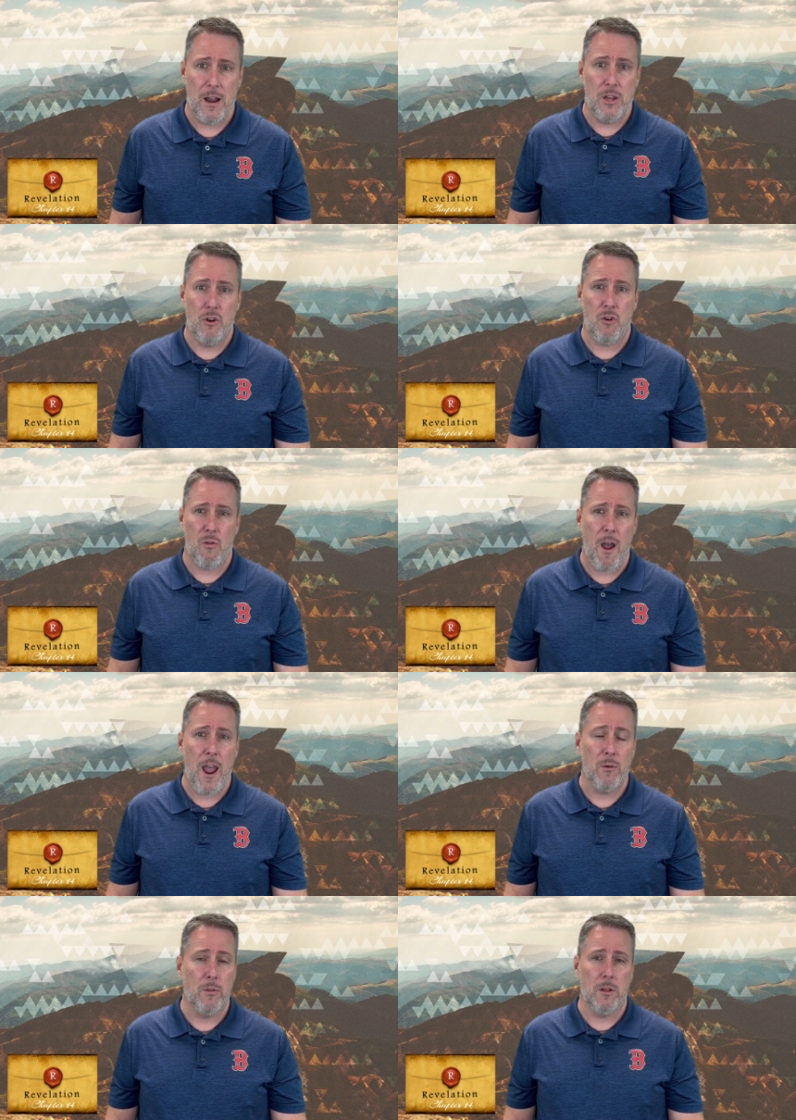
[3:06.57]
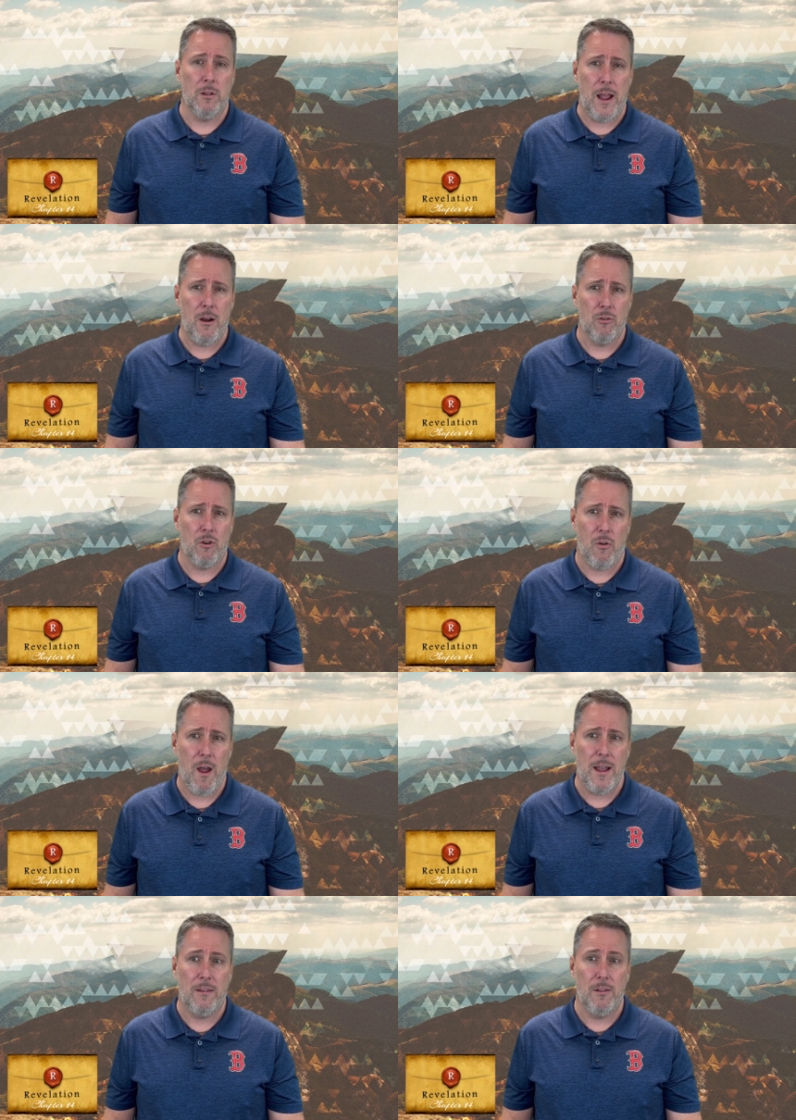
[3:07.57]
and he cried with a loud
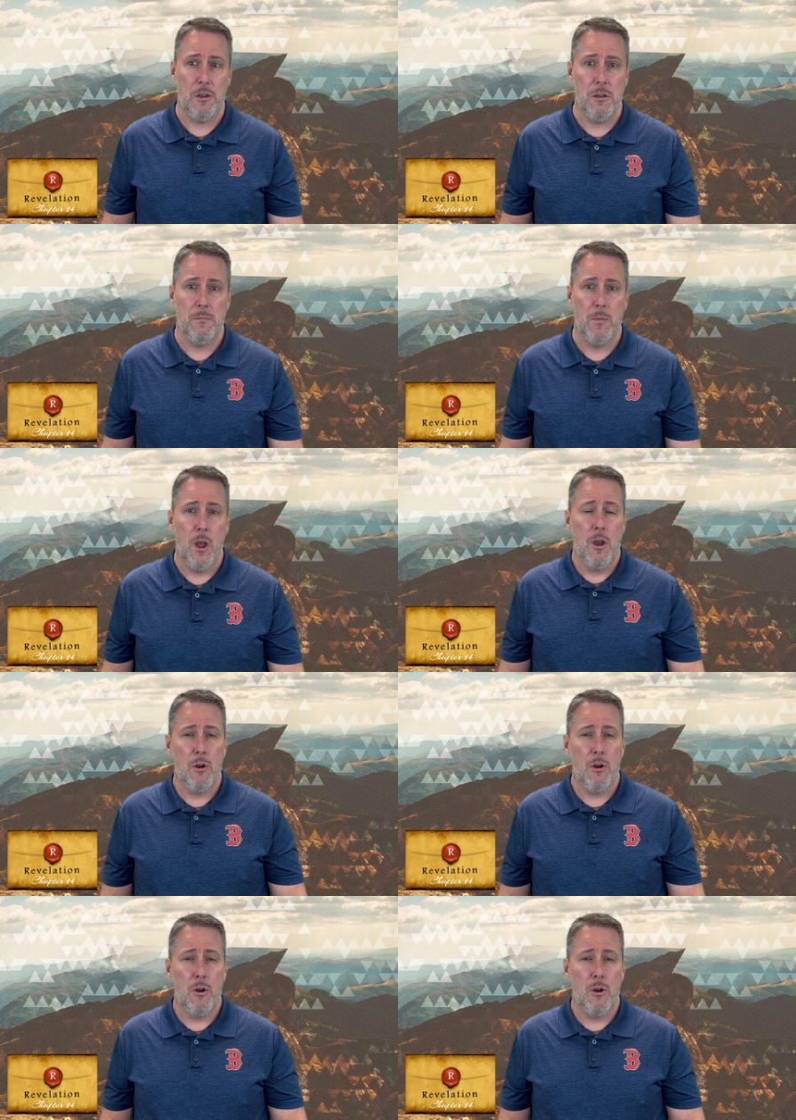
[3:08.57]
cry to him